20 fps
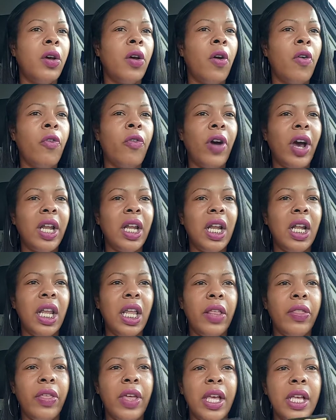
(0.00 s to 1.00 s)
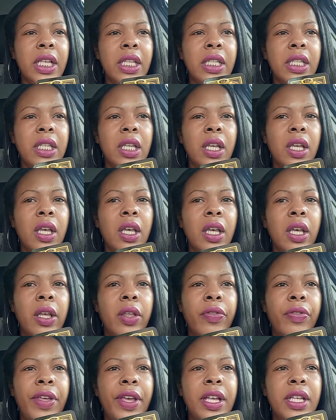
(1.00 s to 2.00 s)
finally there's
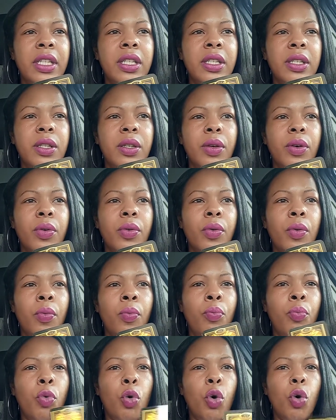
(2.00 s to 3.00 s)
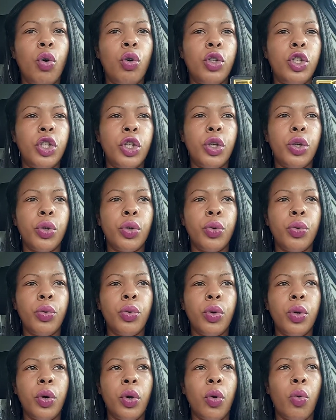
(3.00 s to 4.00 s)
more to
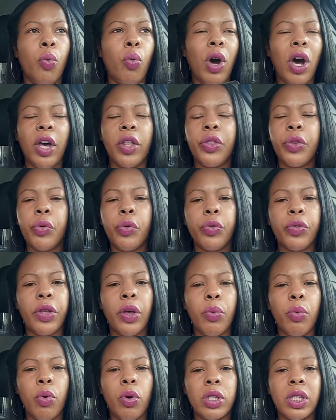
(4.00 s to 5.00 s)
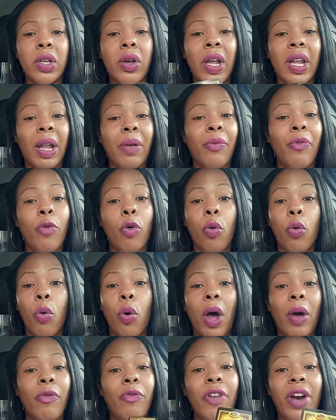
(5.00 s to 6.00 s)
what I thought there was, and I'm
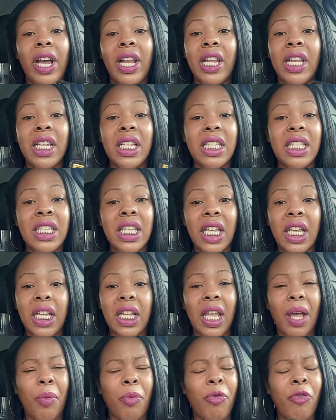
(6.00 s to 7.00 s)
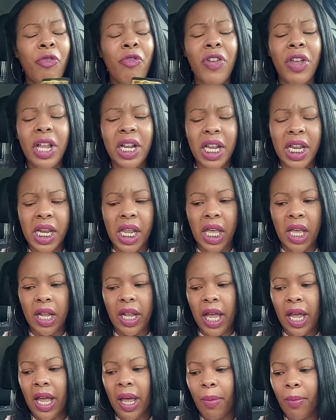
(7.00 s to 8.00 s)
finally seeing it, I'm feeling it,
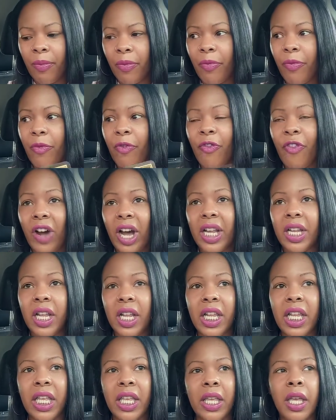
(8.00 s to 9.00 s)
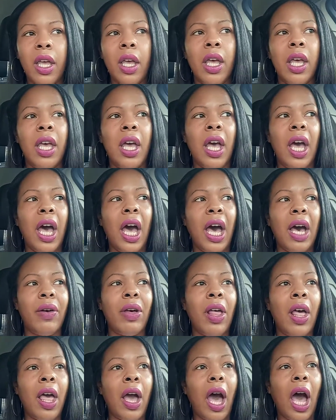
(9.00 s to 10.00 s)
like I'm finally,
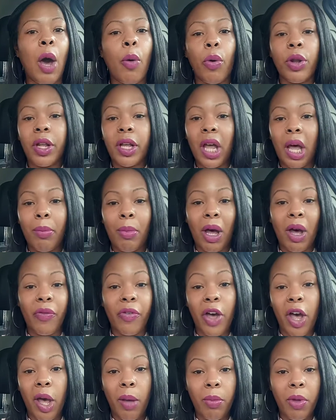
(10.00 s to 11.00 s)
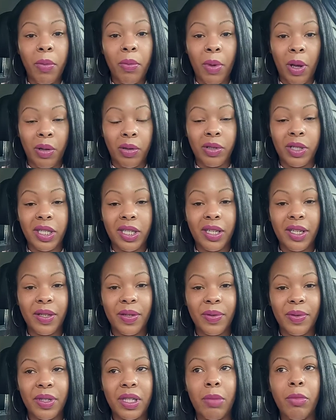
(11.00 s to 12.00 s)
I want to come out of hermit mode.
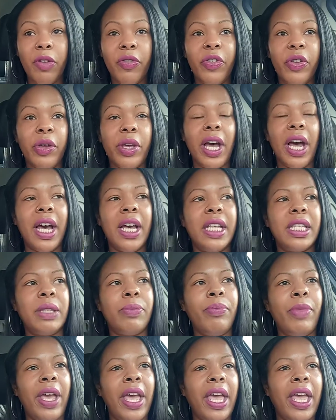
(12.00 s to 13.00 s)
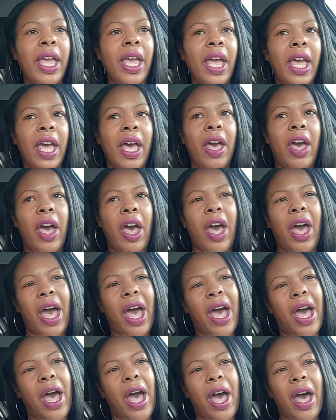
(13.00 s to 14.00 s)
Some of you guys may
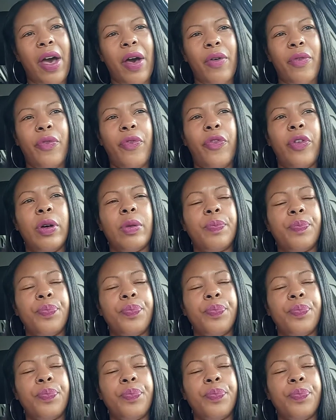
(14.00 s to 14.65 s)
have